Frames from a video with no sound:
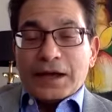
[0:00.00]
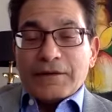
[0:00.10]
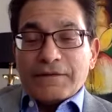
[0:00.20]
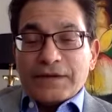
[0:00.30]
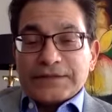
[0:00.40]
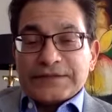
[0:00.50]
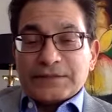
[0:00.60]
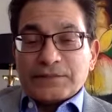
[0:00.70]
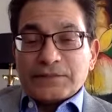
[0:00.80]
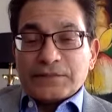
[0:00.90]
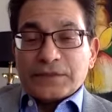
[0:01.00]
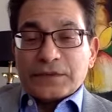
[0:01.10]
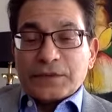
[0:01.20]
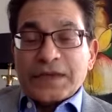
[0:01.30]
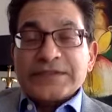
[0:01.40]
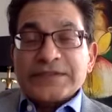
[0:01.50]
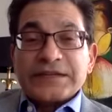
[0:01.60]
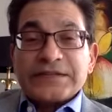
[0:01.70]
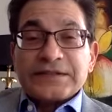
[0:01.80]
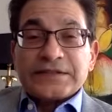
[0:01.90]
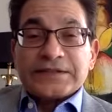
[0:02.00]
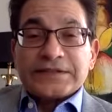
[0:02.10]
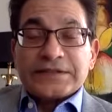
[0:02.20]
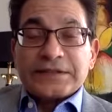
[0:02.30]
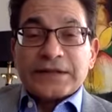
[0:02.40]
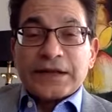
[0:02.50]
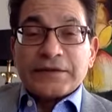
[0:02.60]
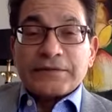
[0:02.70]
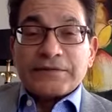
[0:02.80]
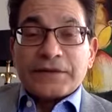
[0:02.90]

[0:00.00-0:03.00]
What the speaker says: I've had some amazing incidents in life.